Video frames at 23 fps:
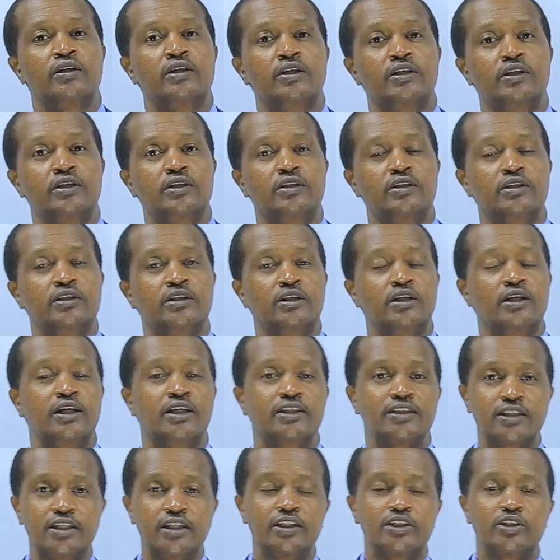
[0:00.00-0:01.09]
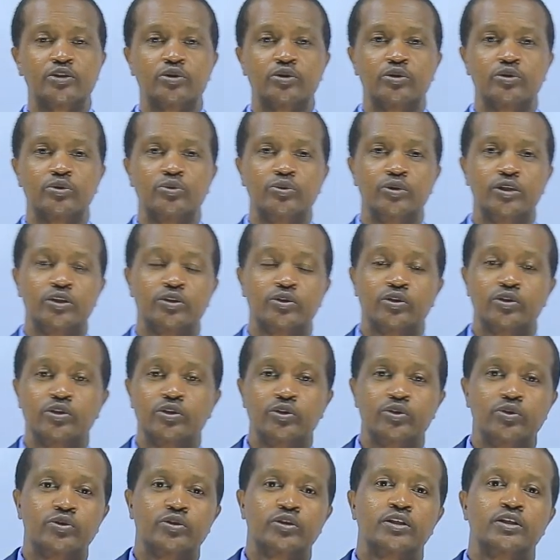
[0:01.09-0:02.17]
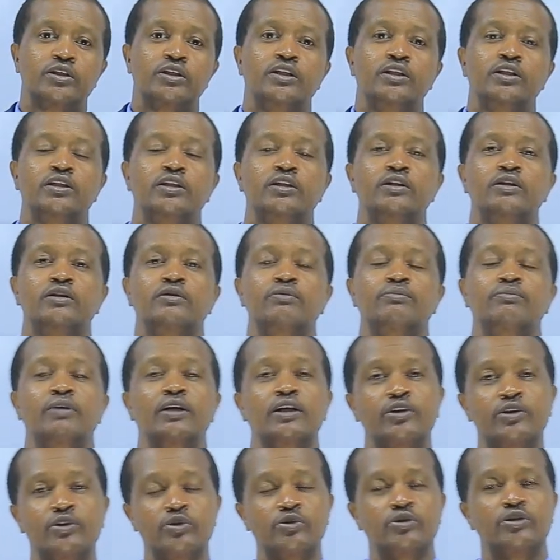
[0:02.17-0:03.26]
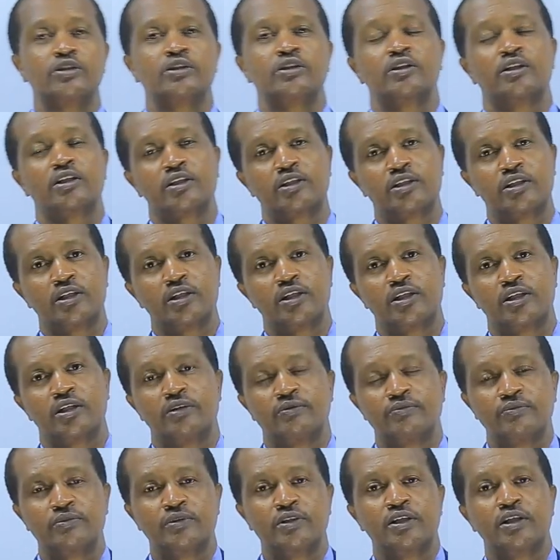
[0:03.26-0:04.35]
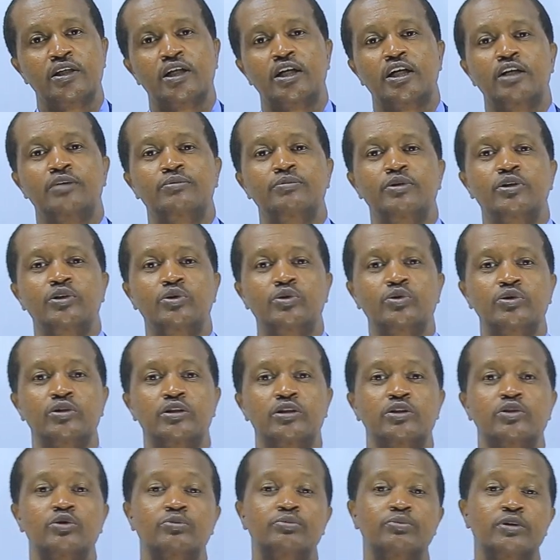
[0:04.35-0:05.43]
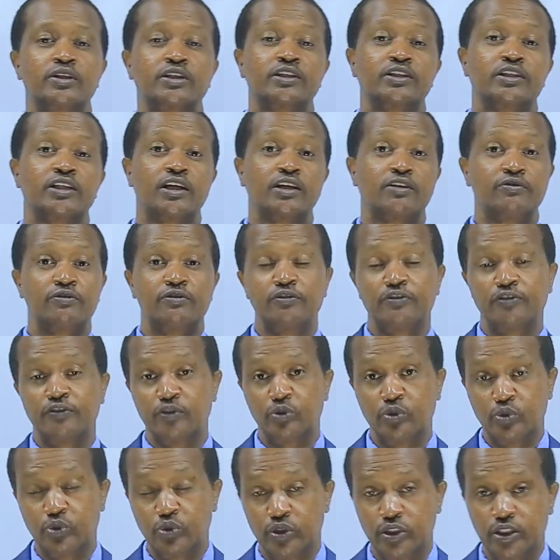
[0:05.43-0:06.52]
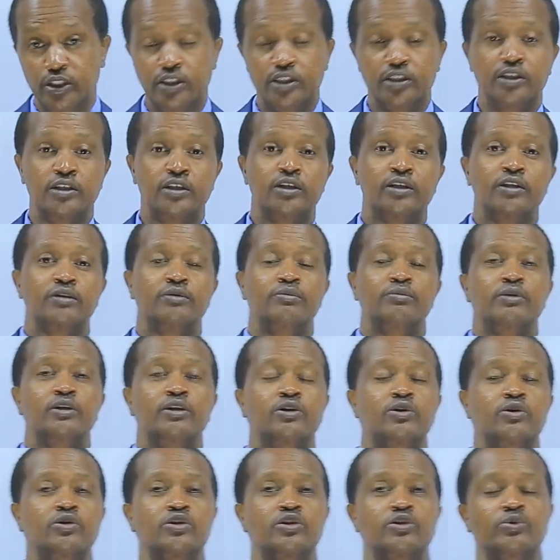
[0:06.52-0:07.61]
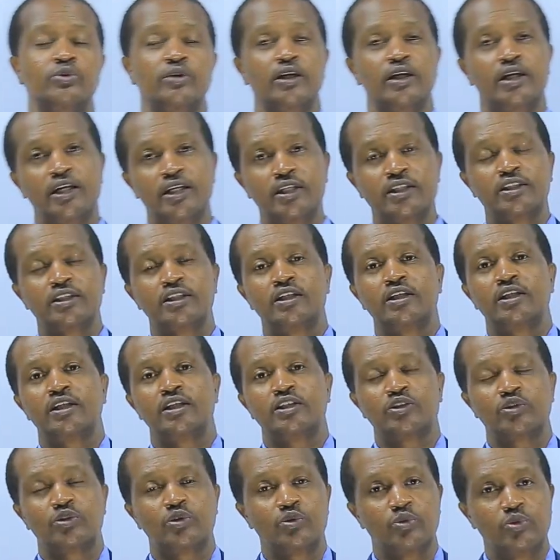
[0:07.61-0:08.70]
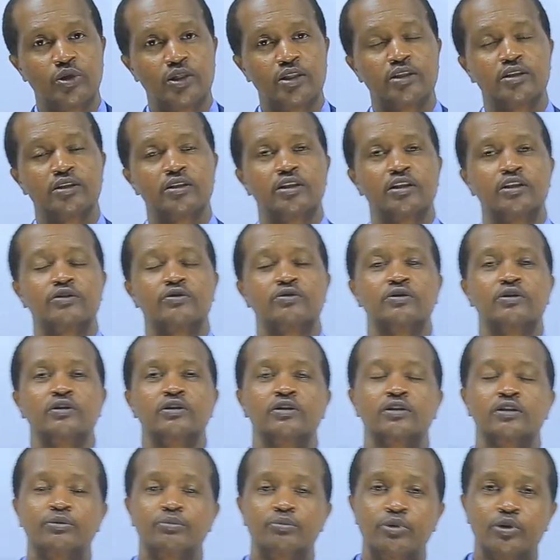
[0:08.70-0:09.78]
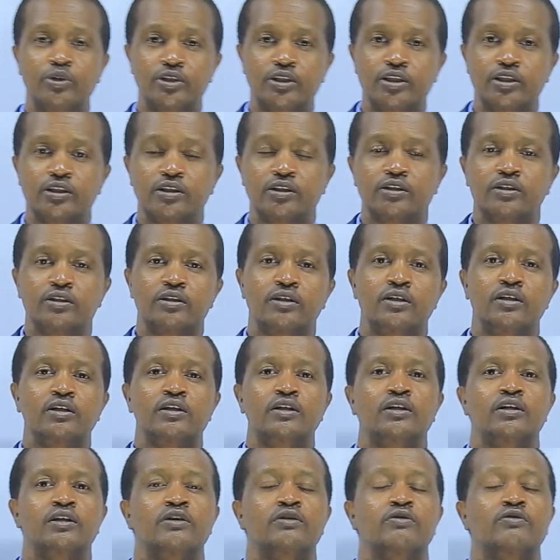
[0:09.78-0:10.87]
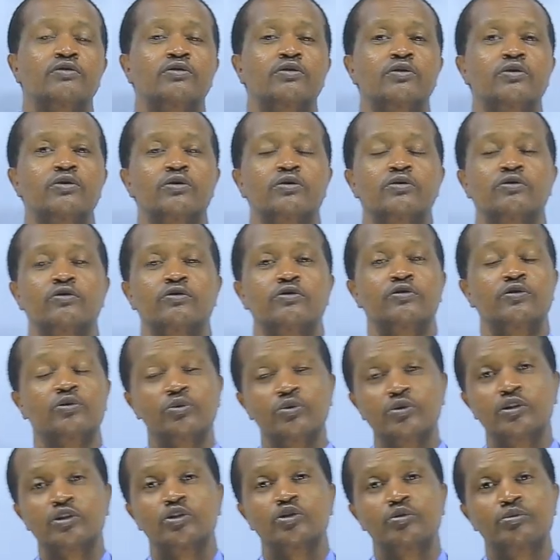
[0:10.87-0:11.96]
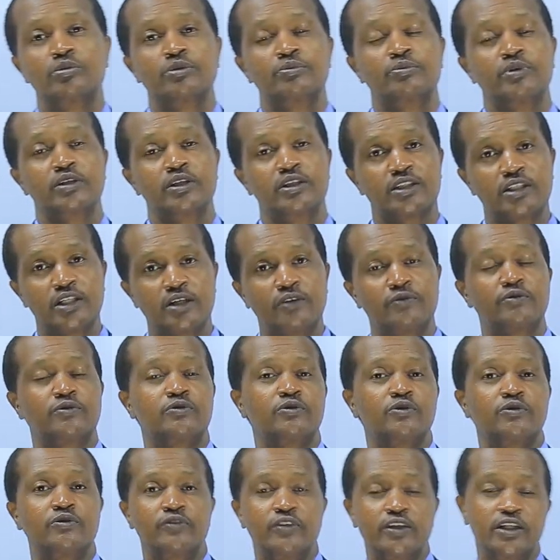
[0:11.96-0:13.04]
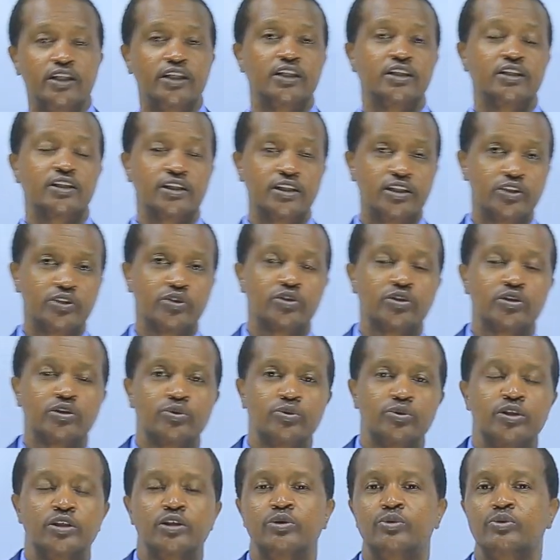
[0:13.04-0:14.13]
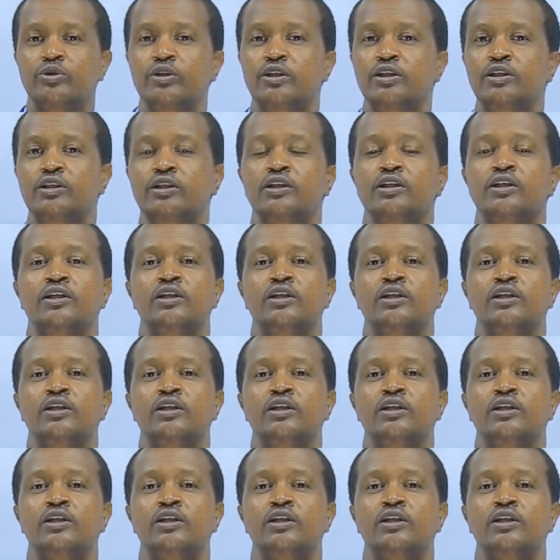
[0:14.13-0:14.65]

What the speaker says: In the last lesson, we introduced the methods that can be used to preserve food, because we learned in lesson one that it's important for food to be preserved for various reasons, which we